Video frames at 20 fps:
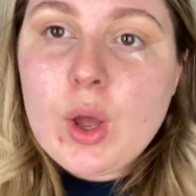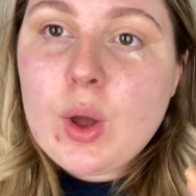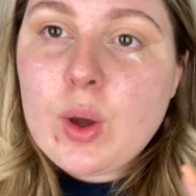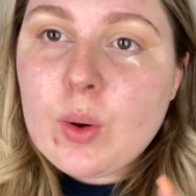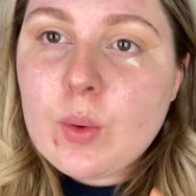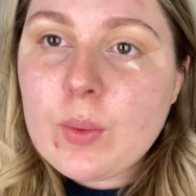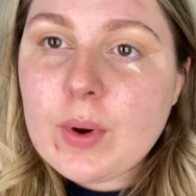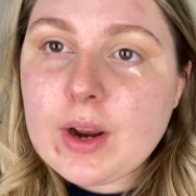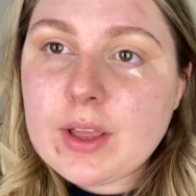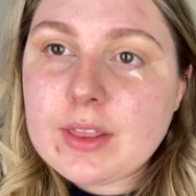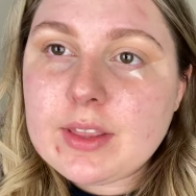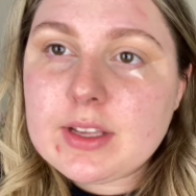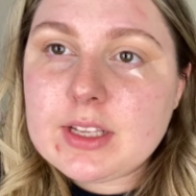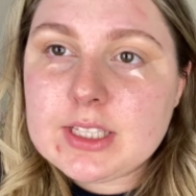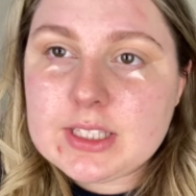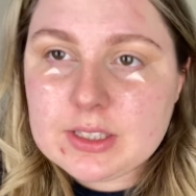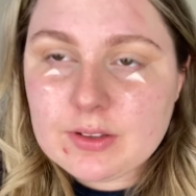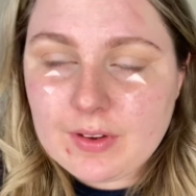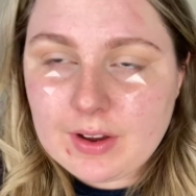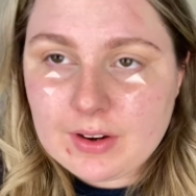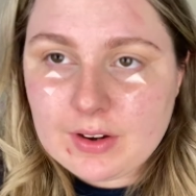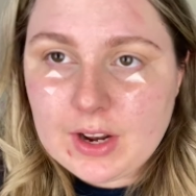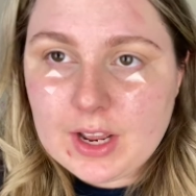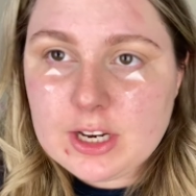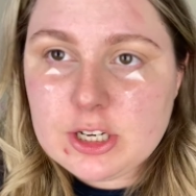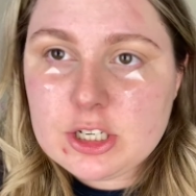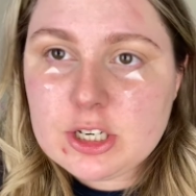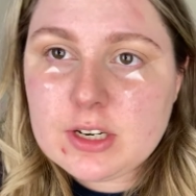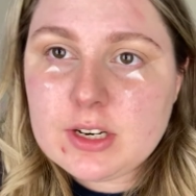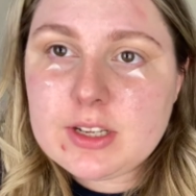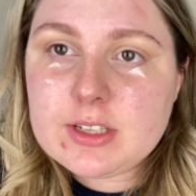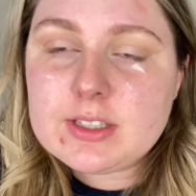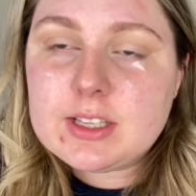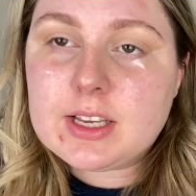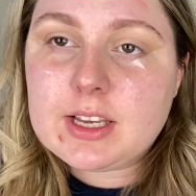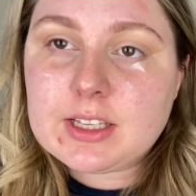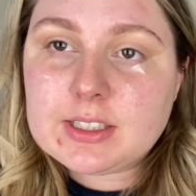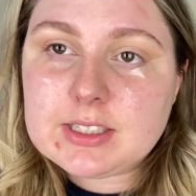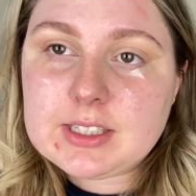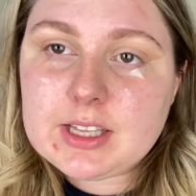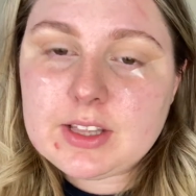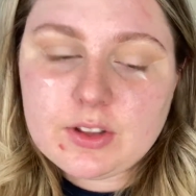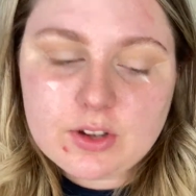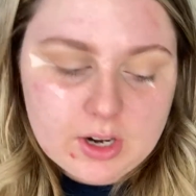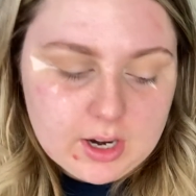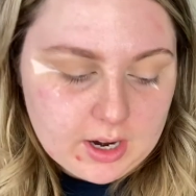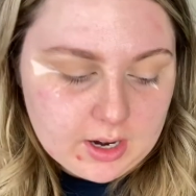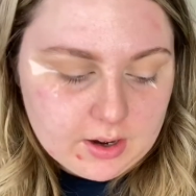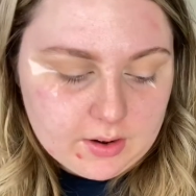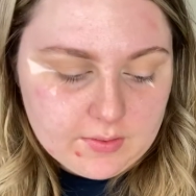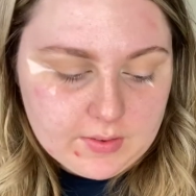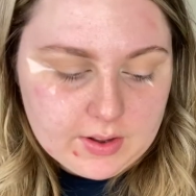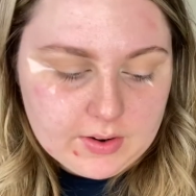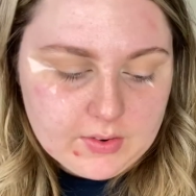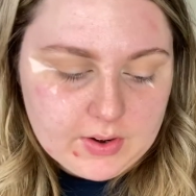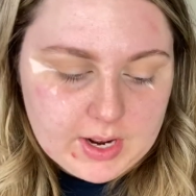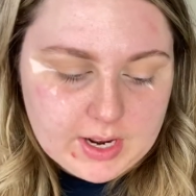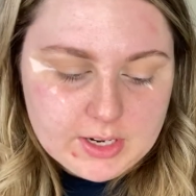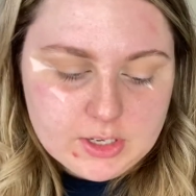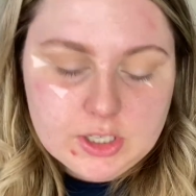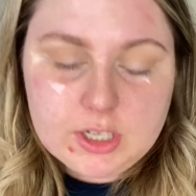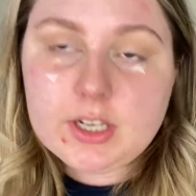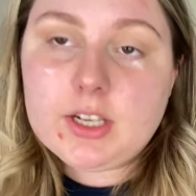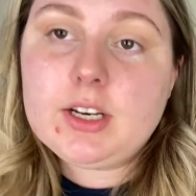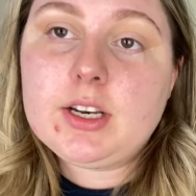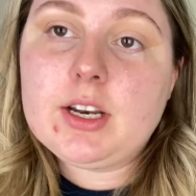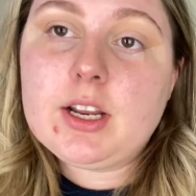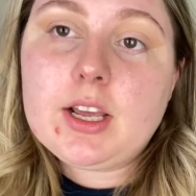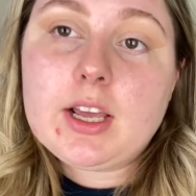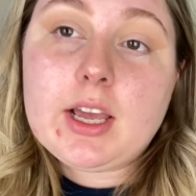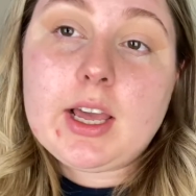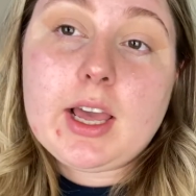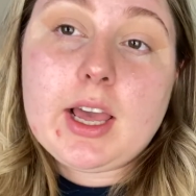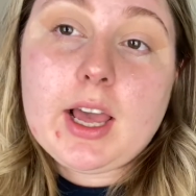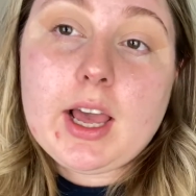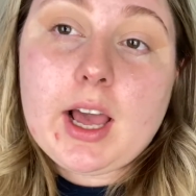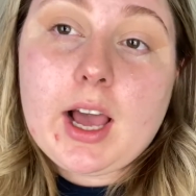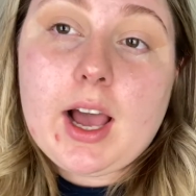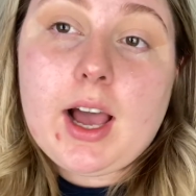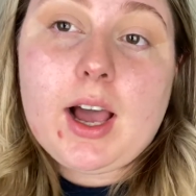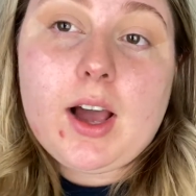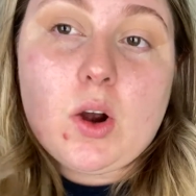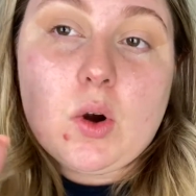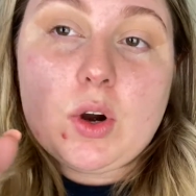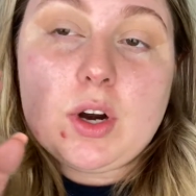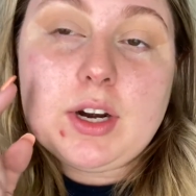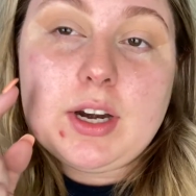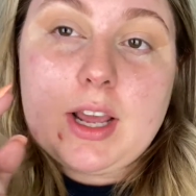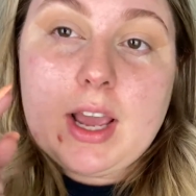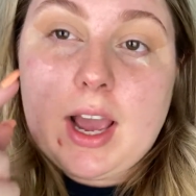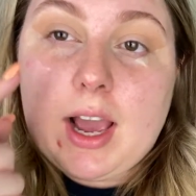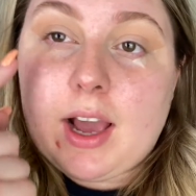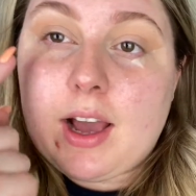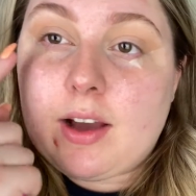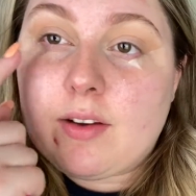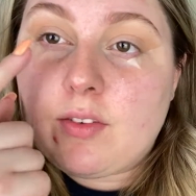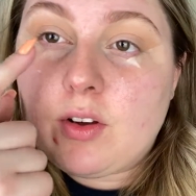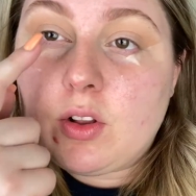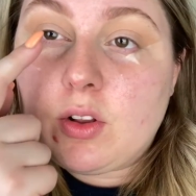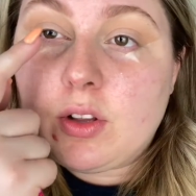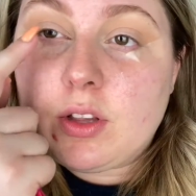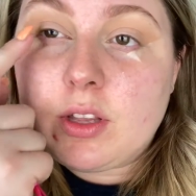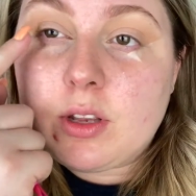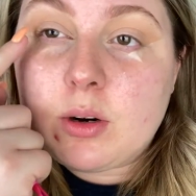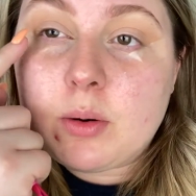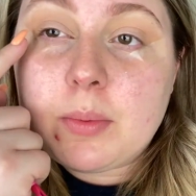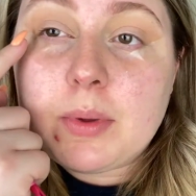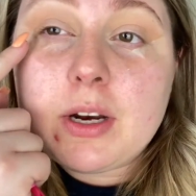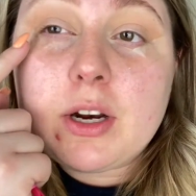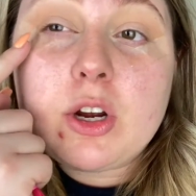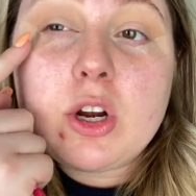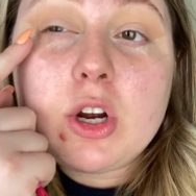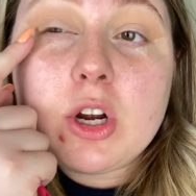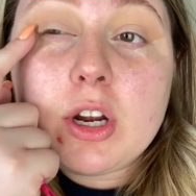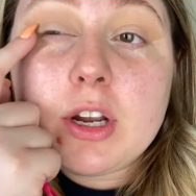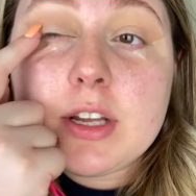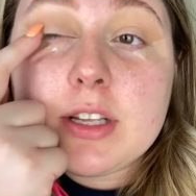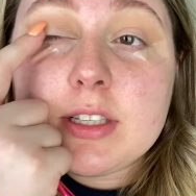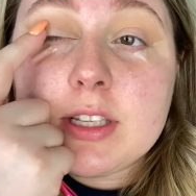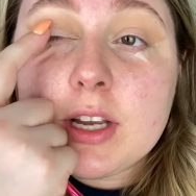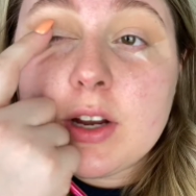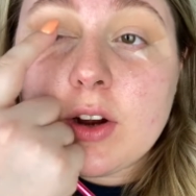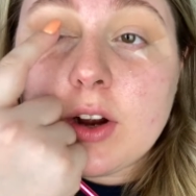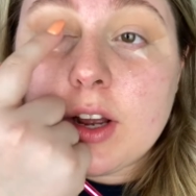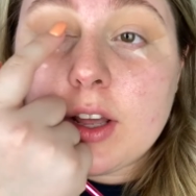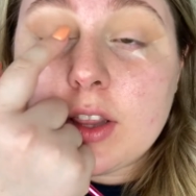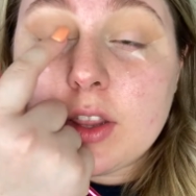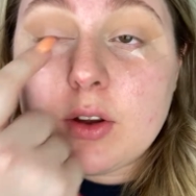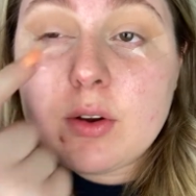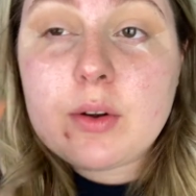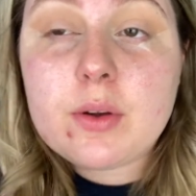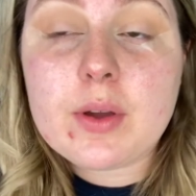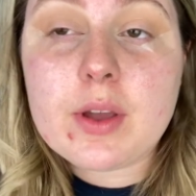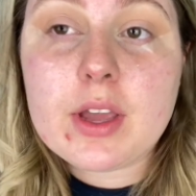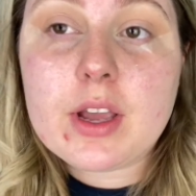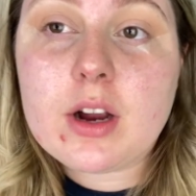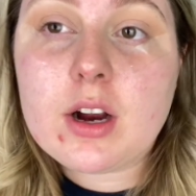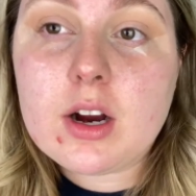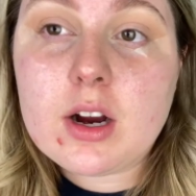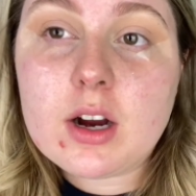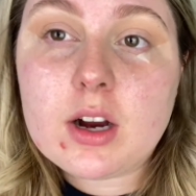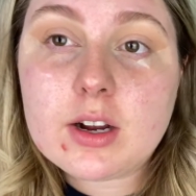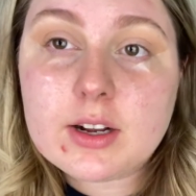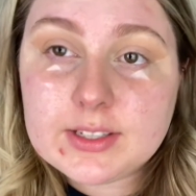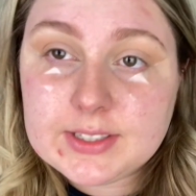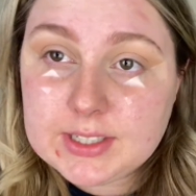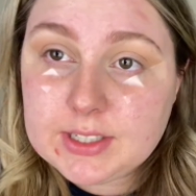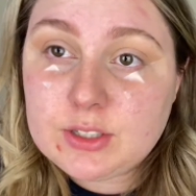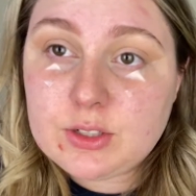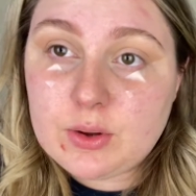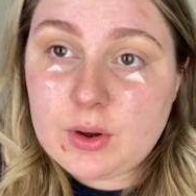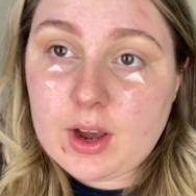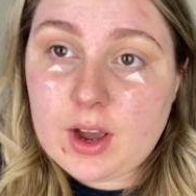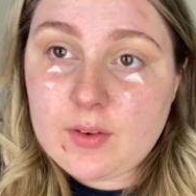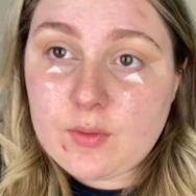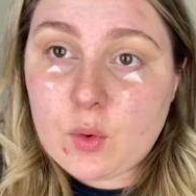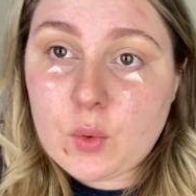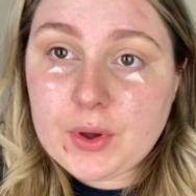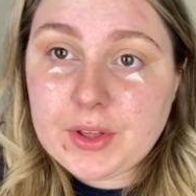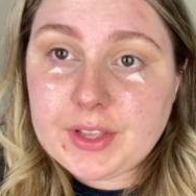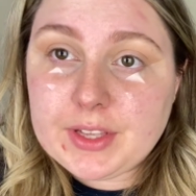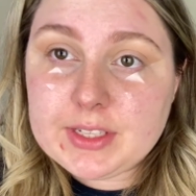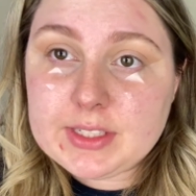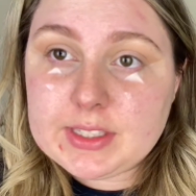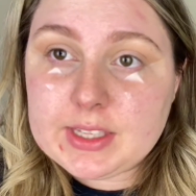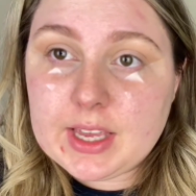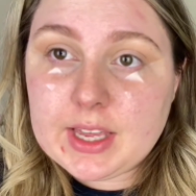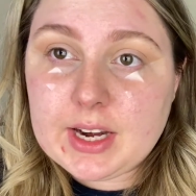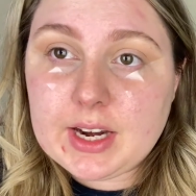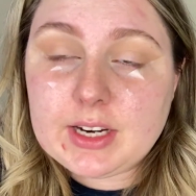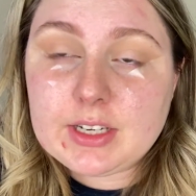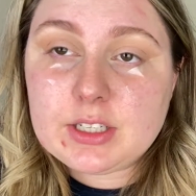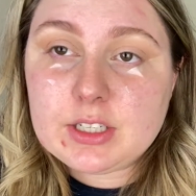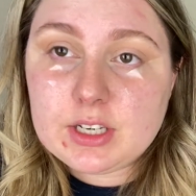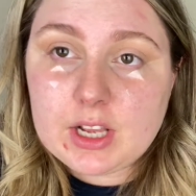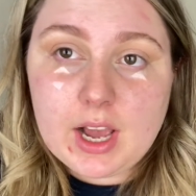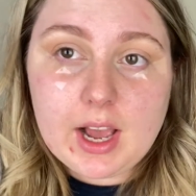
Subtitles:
where this foundation is a concealer and a foundation, I already have a little bit of creasing right through here because I do have oily skin.